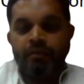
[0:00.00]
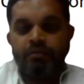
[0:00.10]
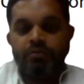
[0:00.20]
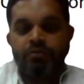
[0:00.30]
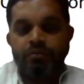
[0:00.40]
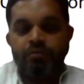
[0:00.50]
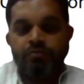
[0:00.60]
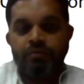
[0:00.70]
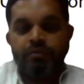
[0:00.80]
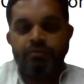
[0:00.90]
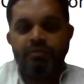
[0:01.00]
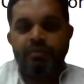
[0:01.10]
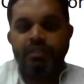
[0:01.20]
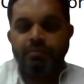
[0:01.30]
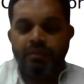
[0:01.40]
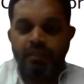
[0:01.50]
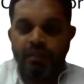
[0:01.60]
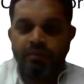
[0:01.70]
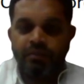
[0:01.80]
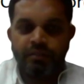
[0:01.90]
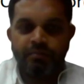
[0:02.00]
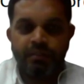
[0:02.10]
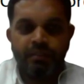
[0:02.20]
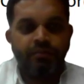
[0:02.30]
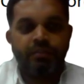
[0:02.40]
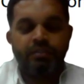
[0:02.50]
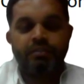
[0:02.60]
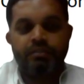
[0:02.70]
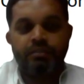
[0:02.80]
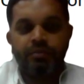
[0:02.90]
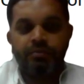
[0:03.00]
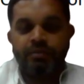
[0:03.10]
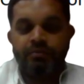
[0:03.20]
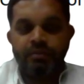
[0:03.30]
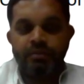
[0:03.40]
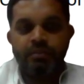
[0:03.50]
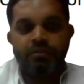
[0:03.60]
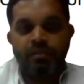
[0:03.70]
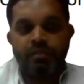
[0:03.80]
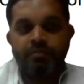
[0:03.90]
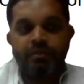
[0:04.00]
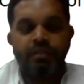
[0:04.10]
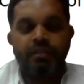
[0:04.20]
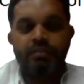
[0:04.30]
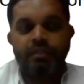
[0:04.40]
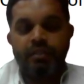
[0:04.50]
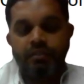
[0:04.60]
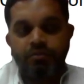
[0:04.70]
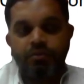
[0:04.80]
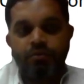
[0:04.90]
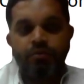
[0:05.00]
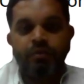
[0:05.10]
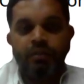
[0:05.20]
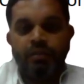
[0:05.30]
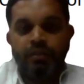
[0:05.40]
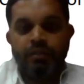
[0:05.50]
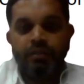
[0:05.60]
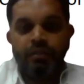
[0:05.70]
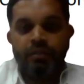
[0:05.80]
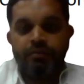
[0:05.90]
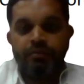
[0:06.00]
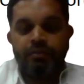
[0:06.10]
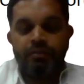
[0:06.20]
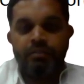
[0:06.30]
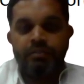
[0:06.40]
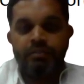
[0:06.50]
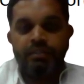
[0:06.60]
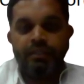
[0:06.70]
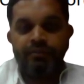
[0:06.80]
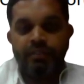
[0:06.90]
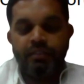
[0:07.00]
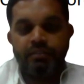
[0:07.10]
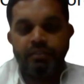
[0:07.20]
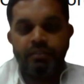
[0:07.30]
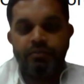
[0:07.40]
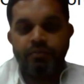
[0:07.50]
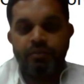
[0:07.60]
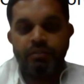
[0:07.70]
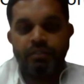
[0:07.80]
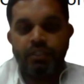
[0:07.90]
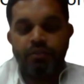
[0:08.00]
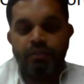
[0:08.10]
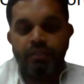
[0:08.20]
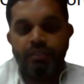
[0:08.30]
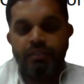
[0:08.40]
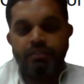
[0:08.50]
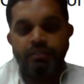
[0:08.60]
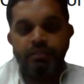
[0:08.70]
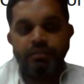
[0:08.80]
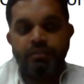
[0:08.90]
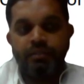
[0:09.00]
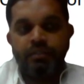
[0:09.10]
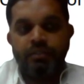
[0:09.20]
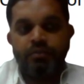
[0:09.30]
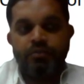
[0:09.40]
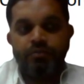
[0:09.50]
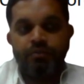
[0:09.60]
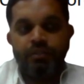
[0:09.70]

So we might be having some innovations from inventions or something like that. So for the safety reasons, for the security reasons, so